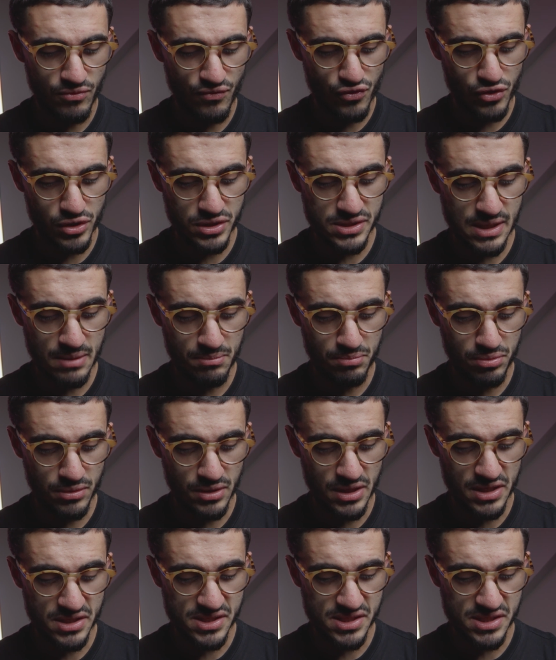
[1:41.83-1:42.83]
For example,
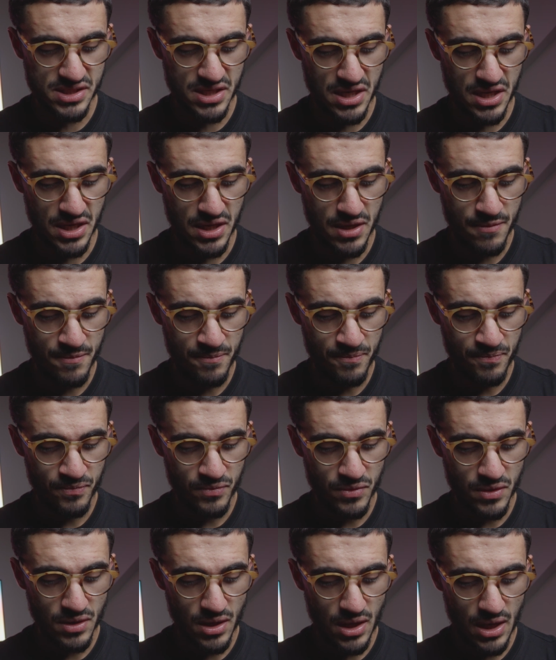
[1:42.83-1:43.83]
let's say
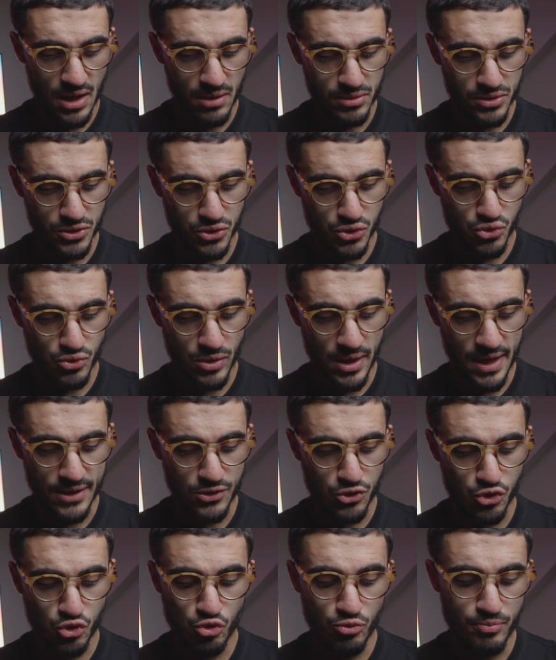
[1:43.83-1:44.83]
I wanted to
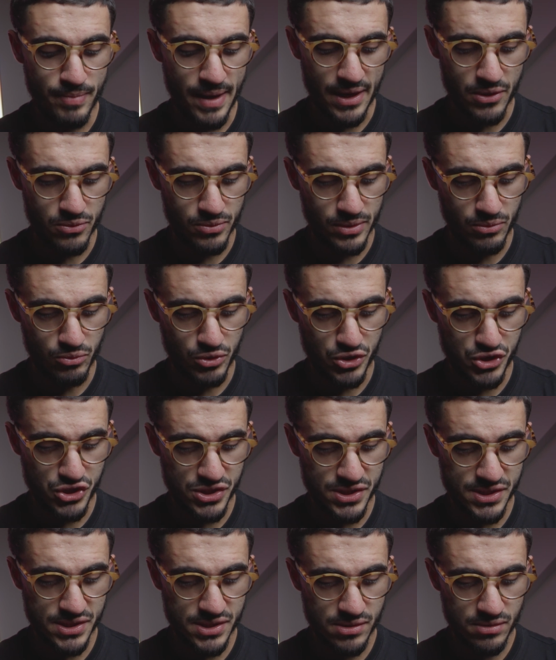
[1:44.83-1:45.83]
add 2 battery
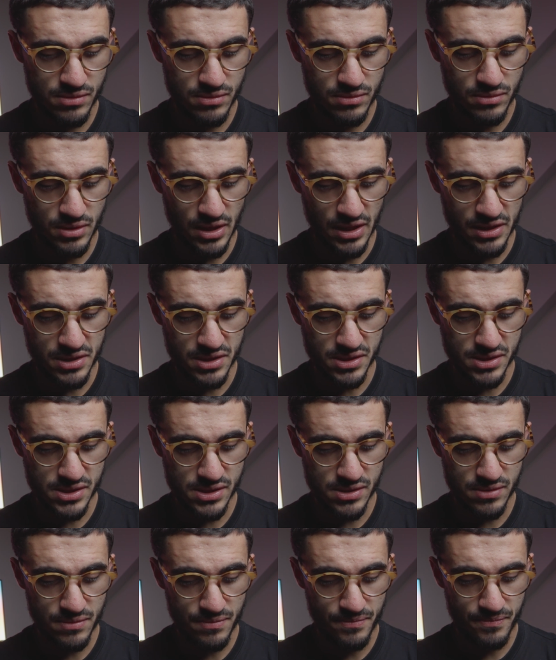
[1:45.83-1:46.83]
widgets like
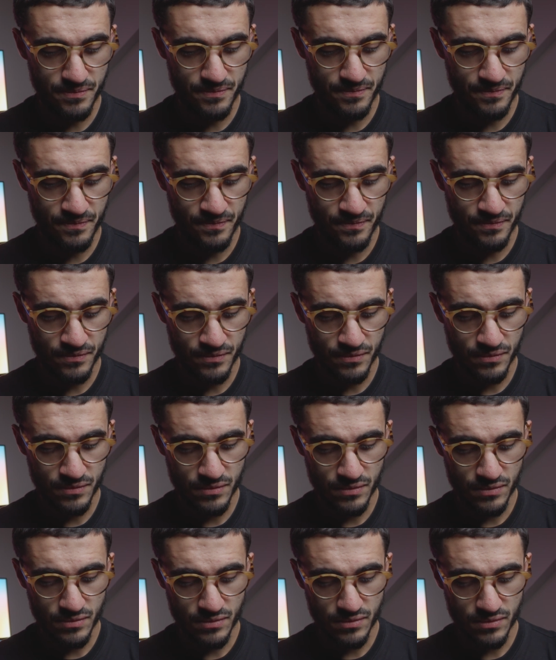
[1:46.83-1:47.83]
this.
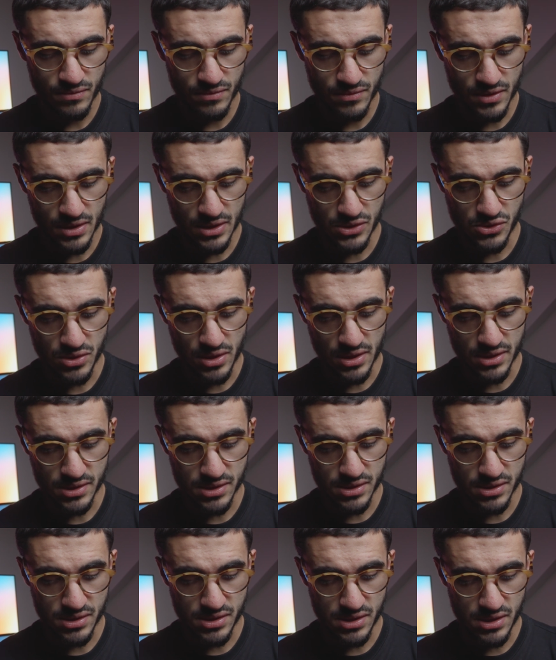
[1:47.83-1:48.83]
As you guys
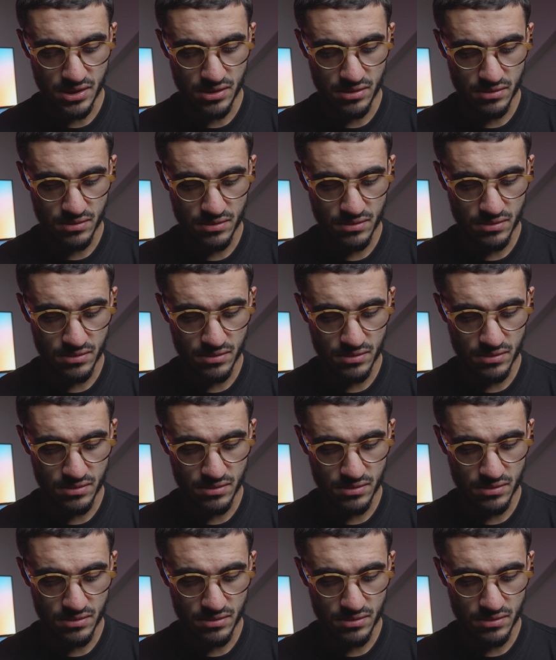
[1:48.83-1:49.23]
can see,